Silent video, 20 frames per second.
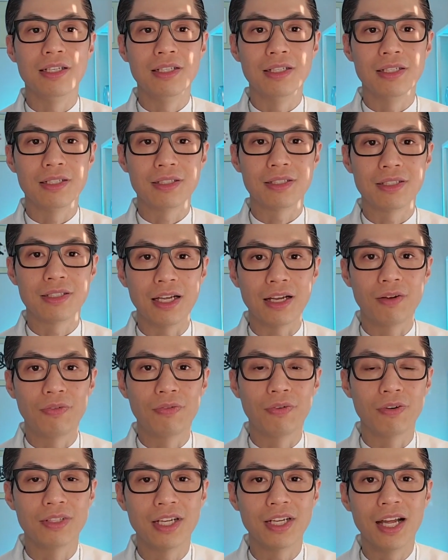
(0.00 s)
sick
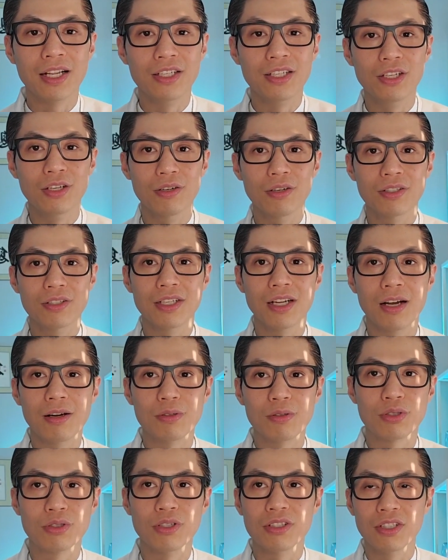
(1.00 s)
for 10 years, and I
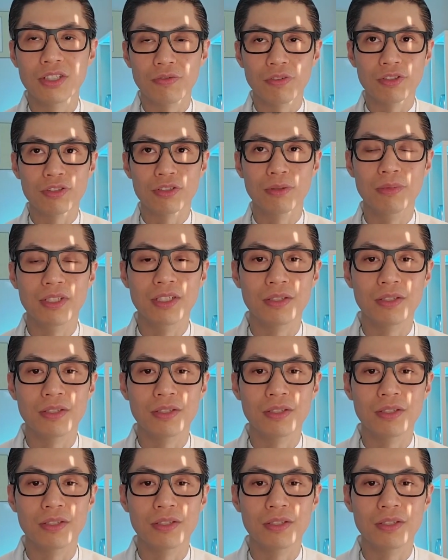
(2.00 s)
was searching for so many